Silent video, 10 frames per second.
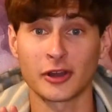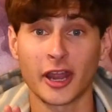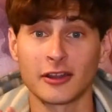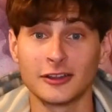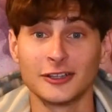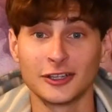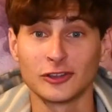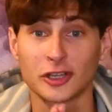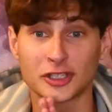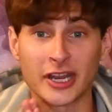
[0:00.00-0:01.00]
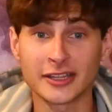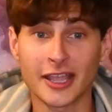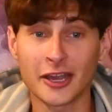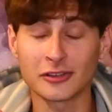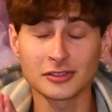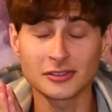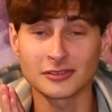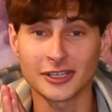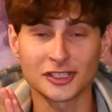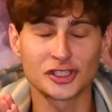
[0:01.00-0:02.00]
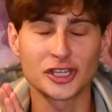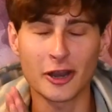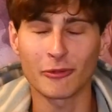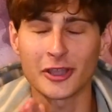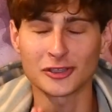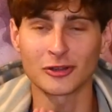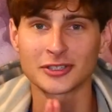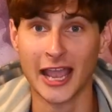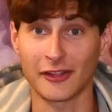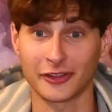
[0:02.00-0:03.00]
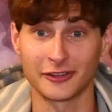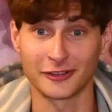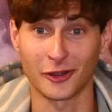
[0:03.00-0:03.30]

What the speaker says: Okay, look, Jaden Daniels is a generational talent.